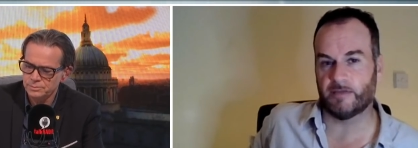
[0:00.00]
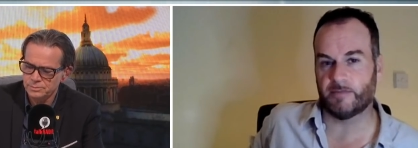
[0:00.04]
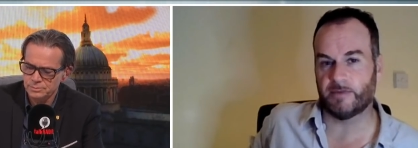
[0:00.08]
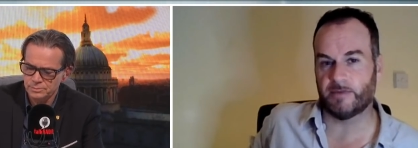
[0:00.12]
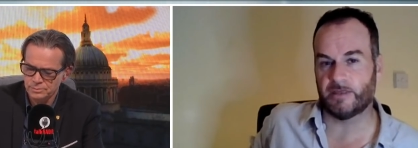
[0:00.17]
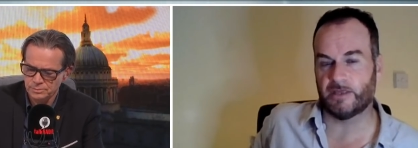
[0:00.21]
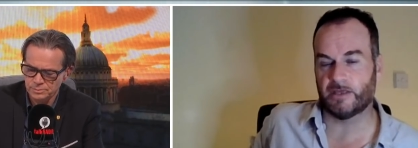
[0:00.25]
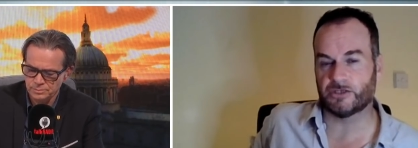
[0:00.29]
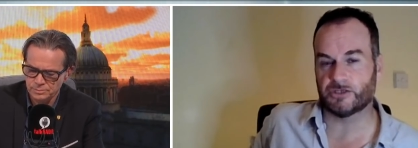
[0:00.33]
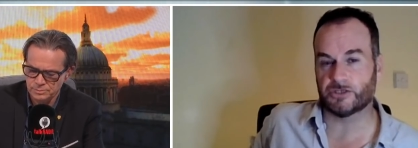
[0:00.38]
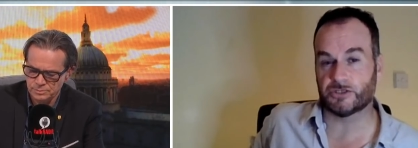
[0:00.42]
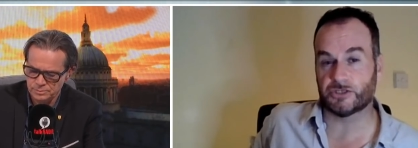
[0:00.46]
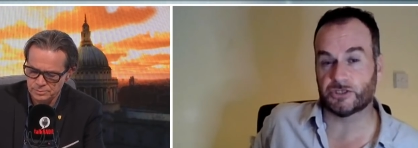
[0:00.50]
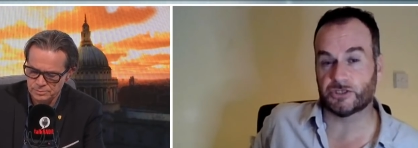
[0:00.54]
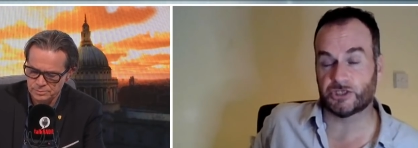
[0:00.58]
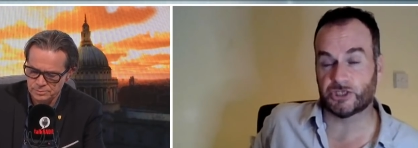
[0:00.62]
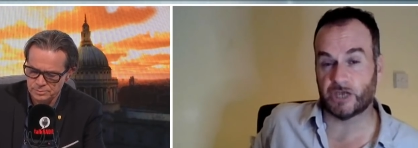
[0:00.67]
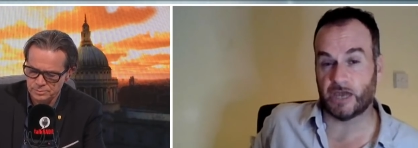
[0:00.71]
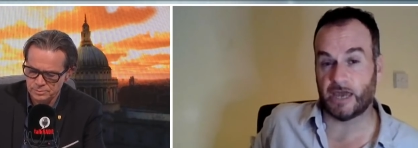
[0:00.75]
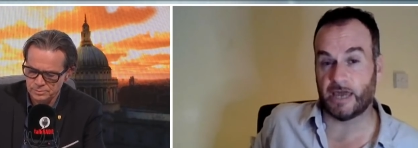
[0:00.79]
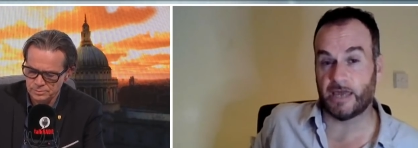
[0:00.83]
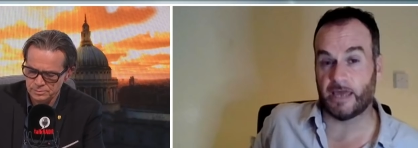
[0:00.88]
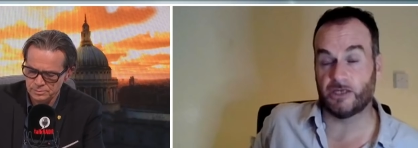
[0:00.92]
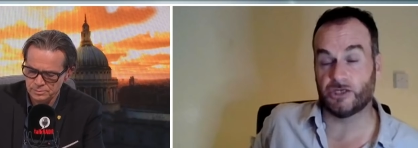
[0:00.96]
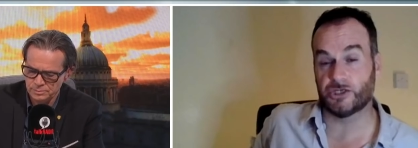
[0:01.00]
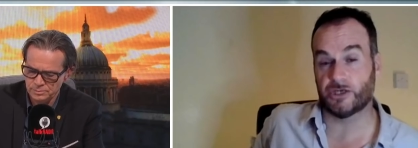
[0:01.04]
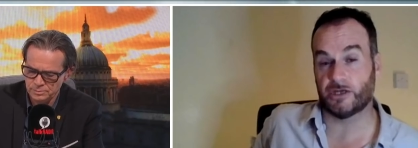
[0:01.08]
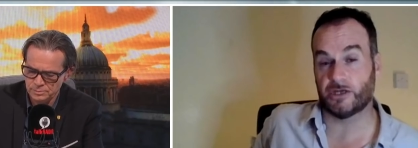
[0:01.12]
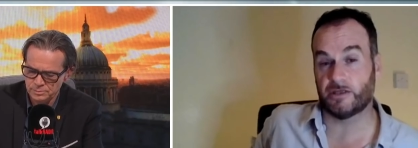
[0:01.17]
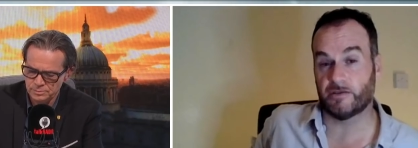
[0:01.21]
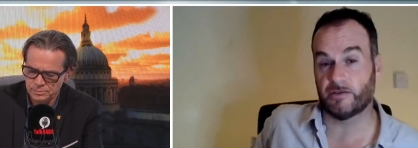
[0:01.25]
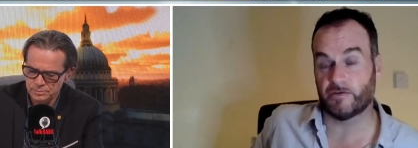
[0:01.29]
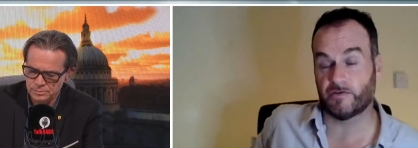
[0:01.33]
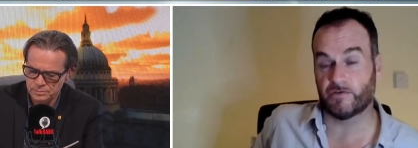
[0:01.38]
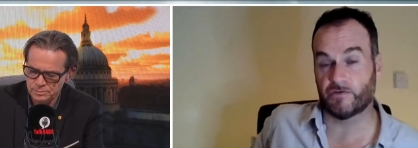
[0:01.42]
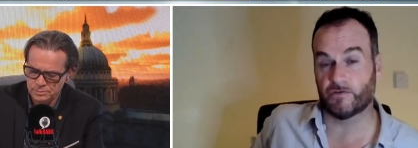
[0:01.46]
Speaker 1: I mean, they're just
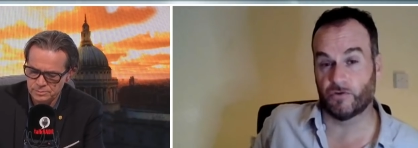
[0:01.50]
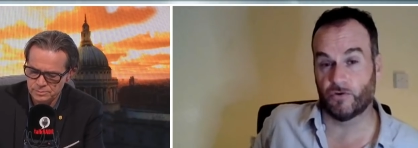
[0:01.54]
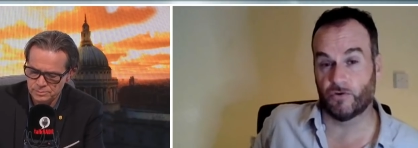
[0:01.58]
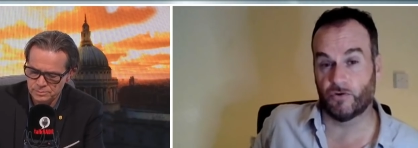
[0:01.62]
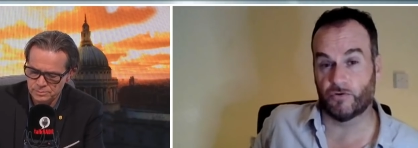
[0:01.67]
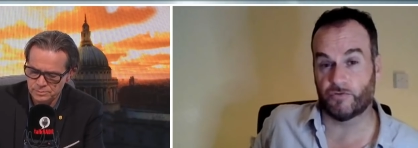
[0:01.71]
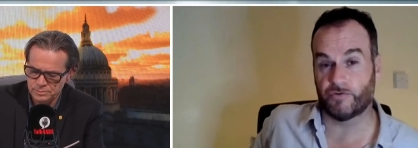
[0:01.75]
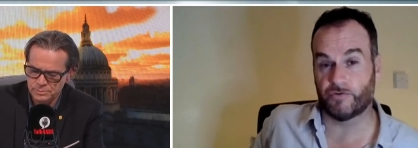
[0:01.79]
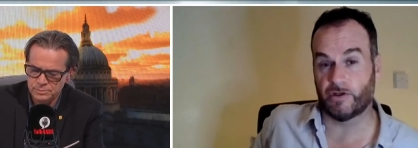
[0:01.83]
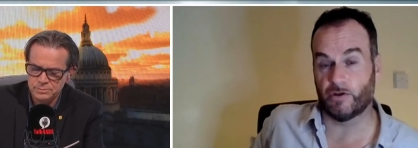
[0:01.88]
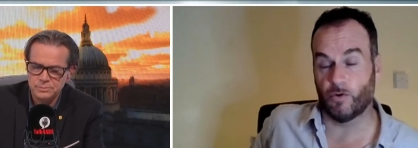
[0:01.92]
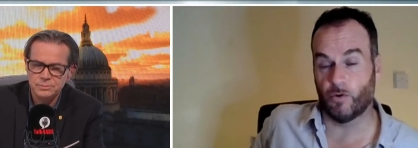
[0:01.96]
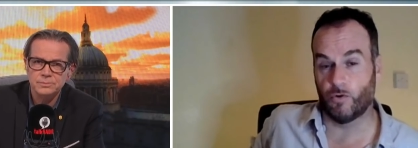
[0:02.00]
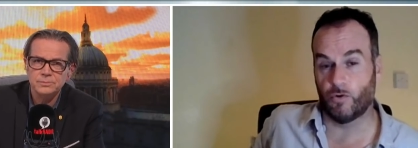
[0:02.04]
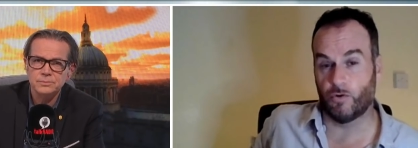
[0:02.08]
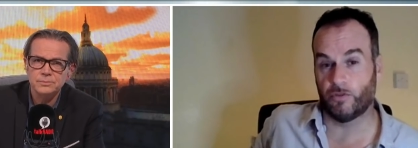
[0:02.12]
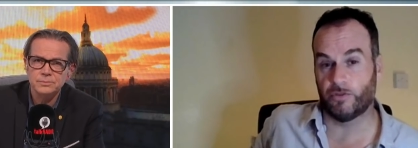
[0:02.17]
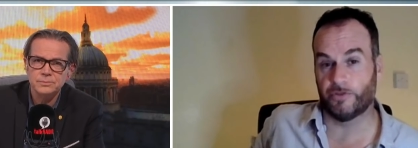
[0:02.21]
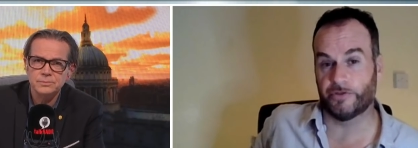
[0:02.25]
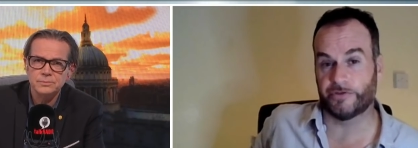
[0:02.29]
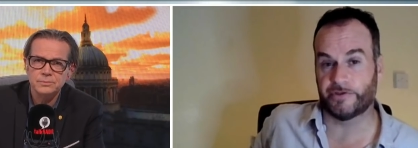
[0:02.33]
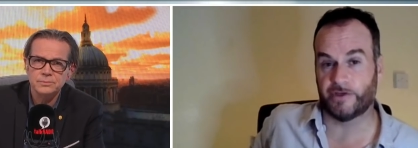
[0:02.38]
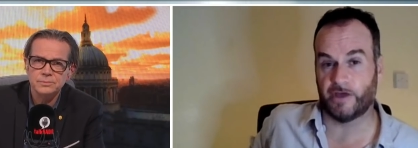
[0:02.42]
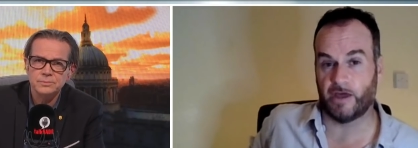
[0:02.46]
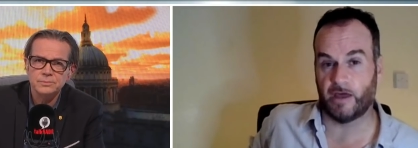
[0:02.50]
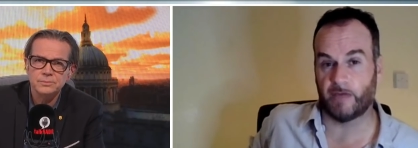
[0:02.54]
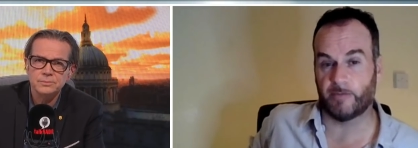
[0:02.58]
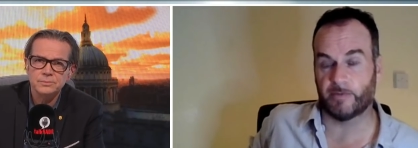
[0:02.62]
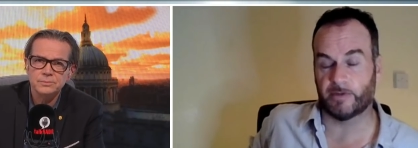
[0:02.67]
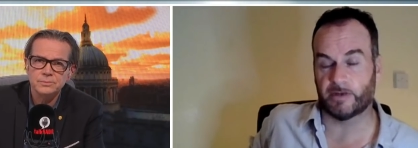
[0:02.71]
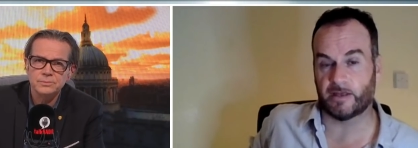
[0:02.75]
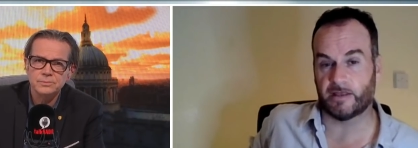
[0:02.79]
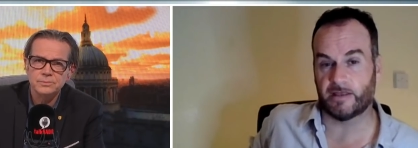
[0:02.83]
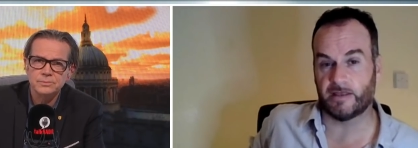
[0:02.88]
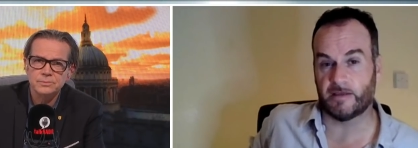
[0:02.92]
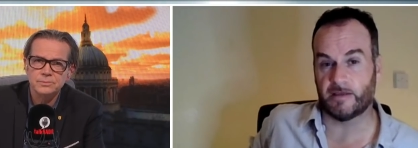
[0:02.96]
changing the story all the time.
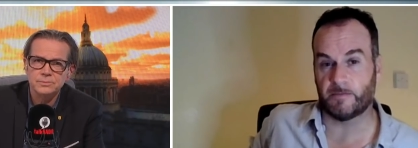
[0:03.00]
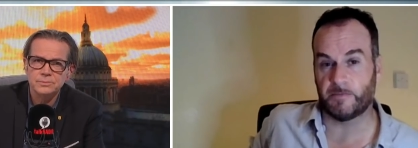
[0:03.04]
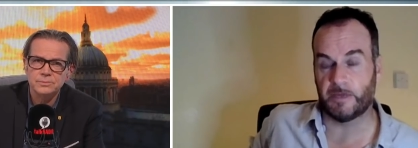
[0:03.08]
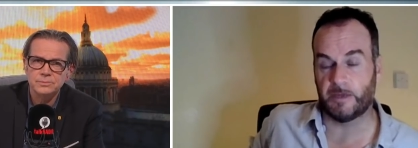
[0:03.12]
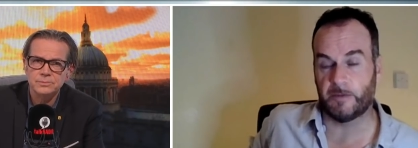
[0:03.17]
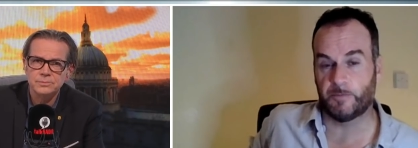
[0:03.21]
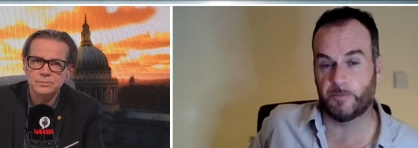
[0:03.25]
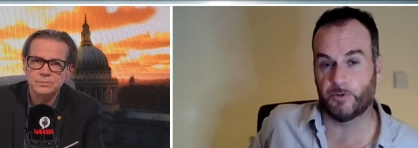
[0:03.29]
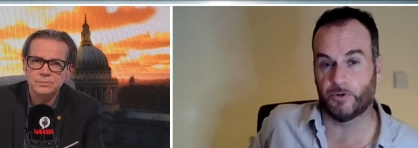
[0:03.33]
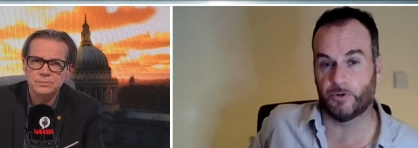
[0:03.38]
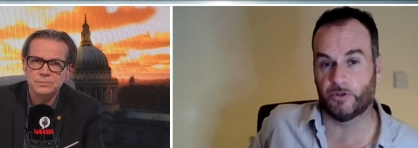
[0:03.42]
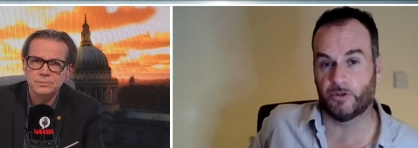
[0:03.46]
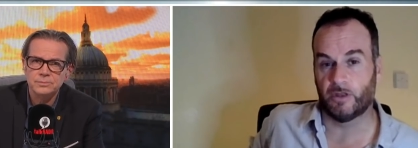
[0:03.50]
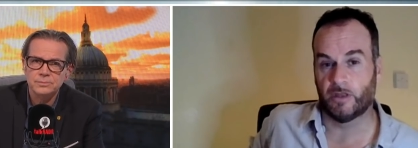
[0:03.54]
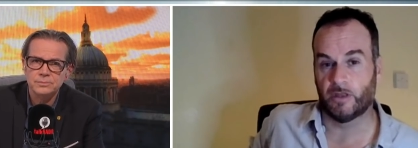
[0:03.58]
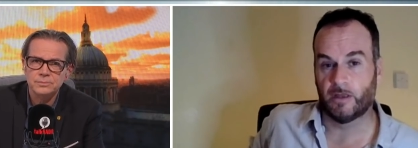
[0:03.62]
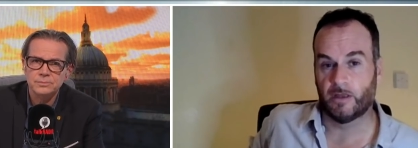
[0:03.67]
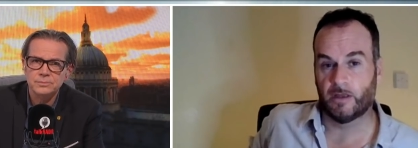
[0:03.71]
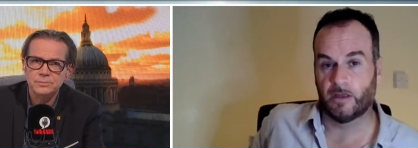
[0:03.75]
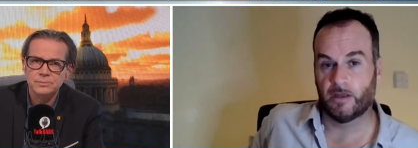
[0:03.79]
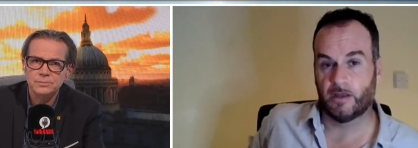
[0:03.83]
And I think people